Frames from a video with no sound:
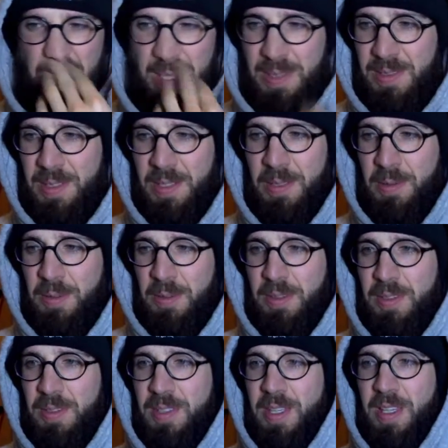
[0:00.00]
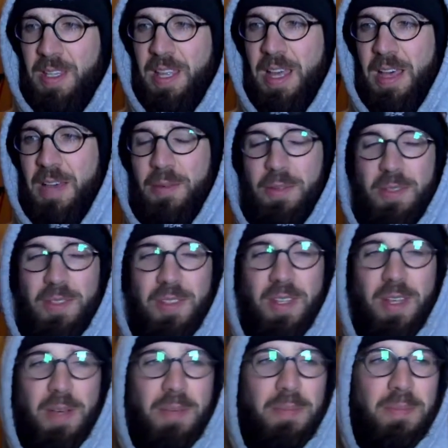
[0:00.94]
I guess anyone could say that. What's
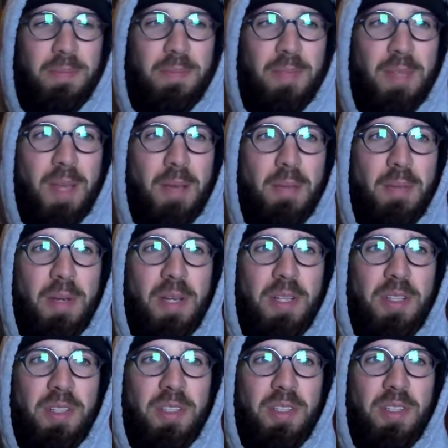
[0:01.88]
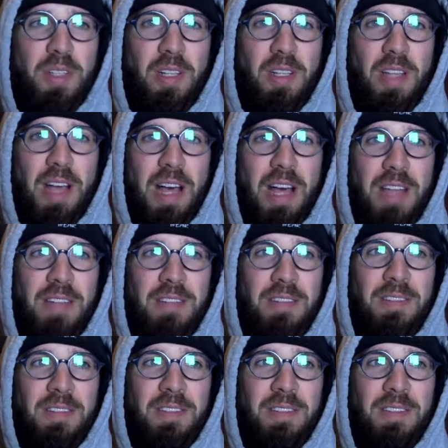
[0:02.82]
up? Not much, a lot.